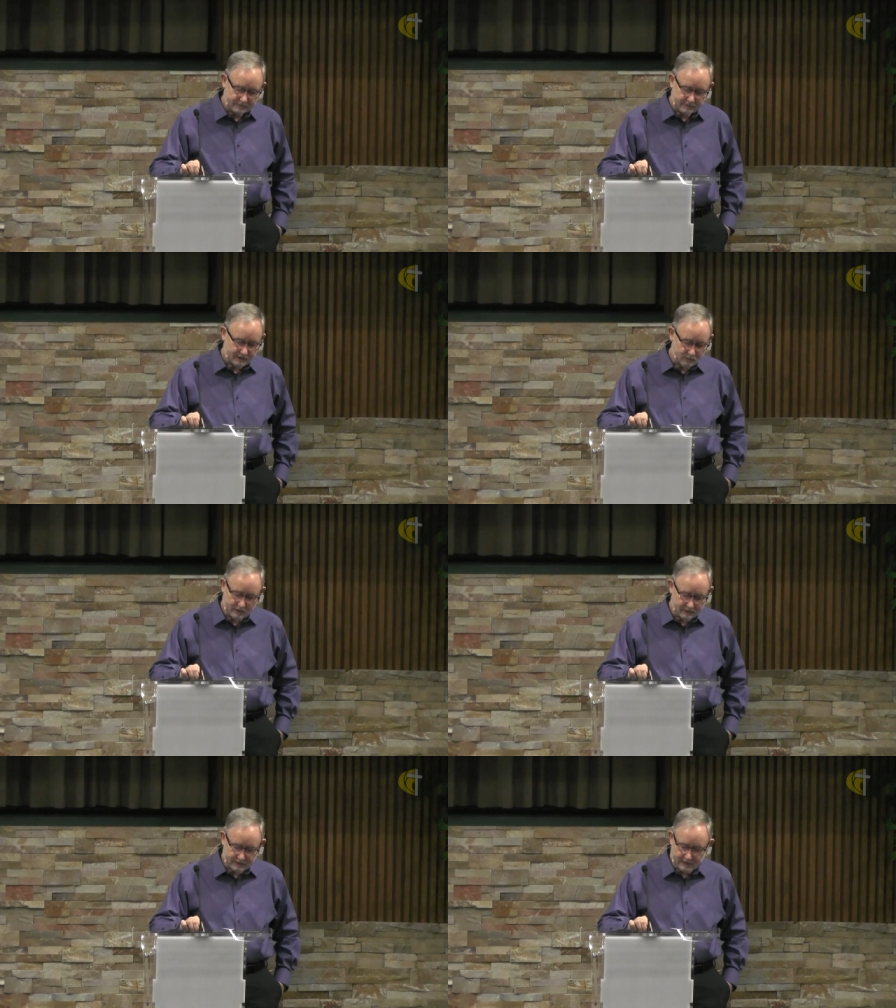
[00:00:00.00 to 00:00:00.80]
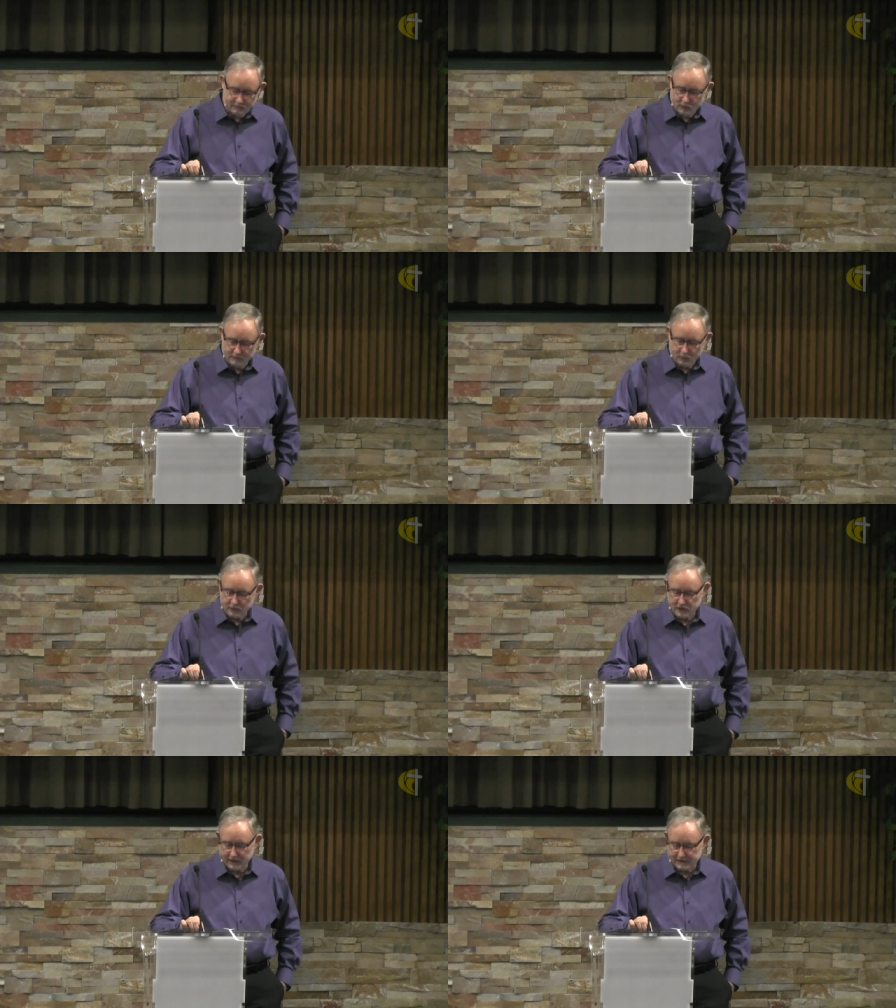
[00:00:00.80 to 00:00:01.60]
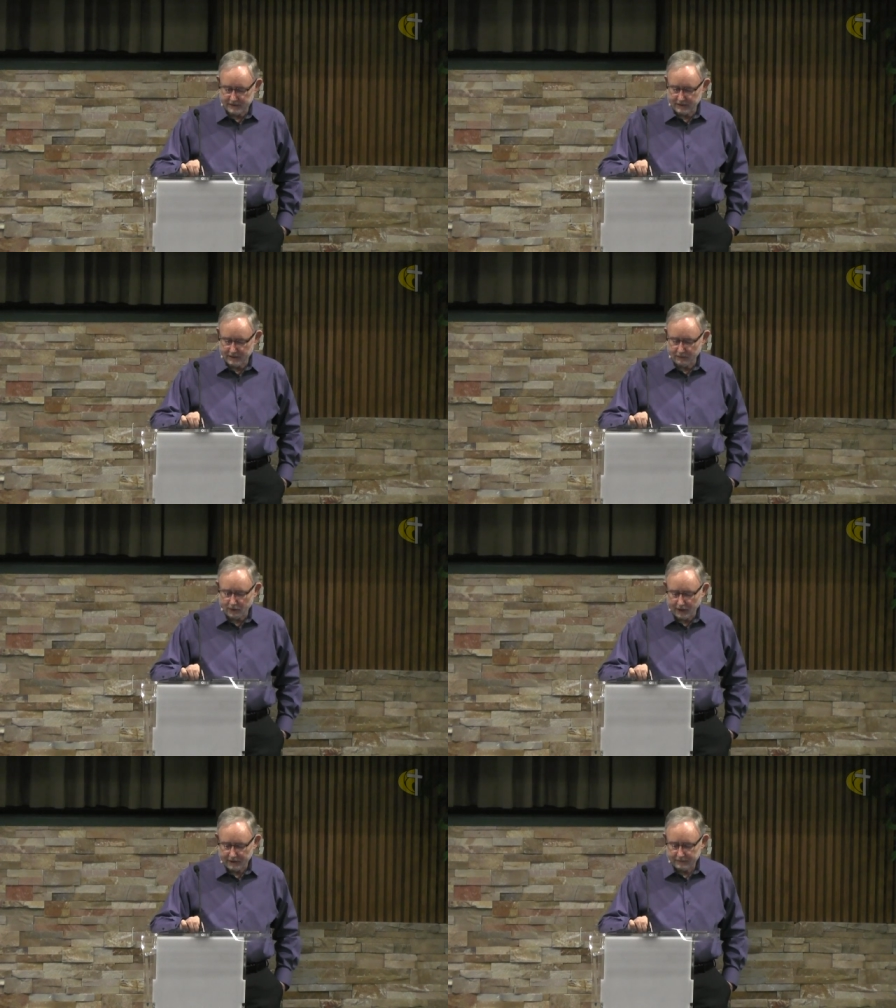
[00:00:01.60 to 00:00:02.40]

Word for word: And we don't need one more chance to get it right.